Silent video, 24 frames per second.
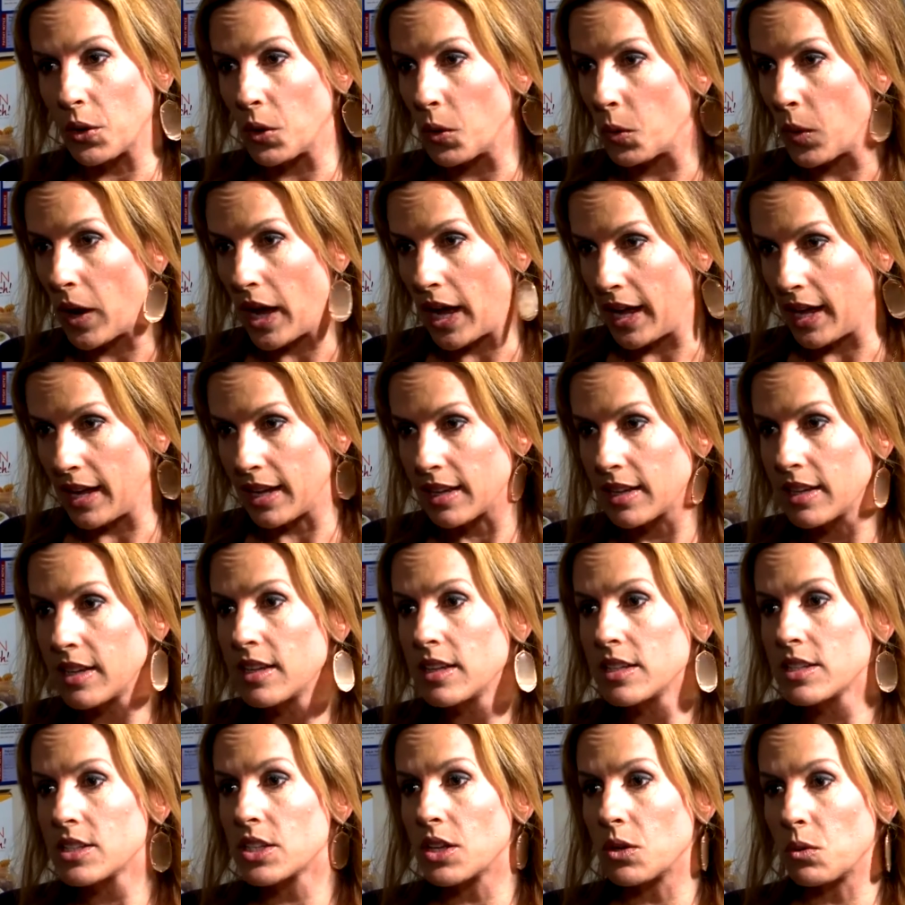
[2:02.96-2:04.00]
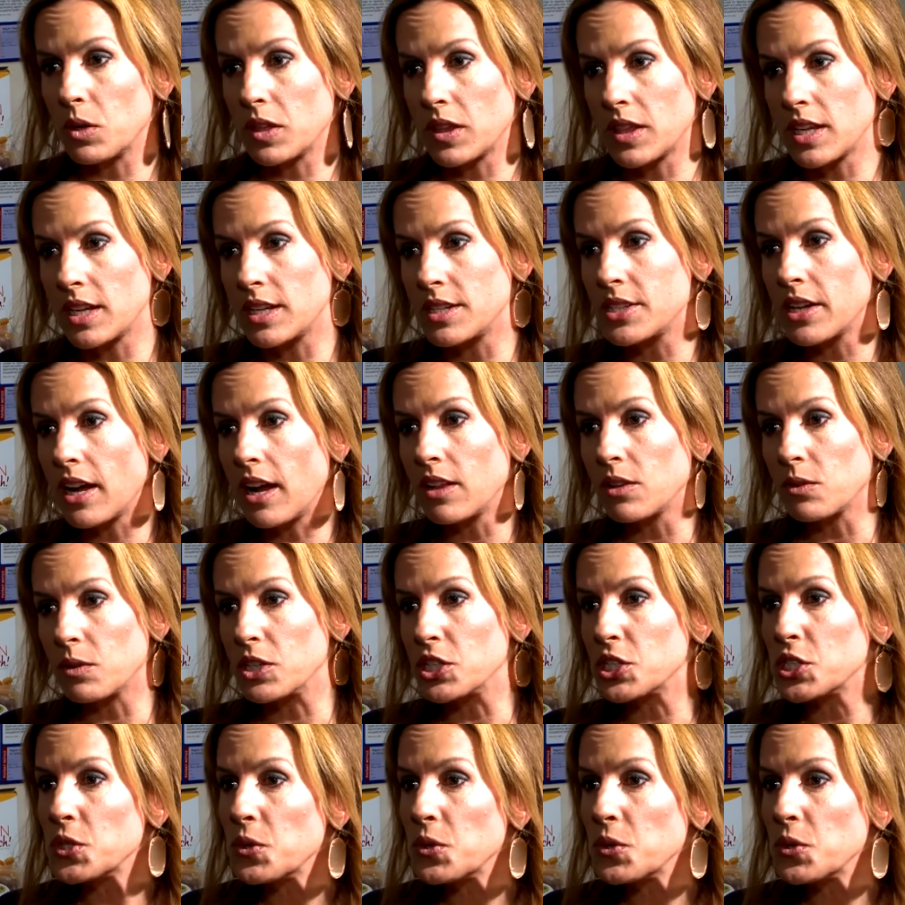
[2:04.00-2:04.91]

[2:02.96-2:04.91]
away. So with the intolerance,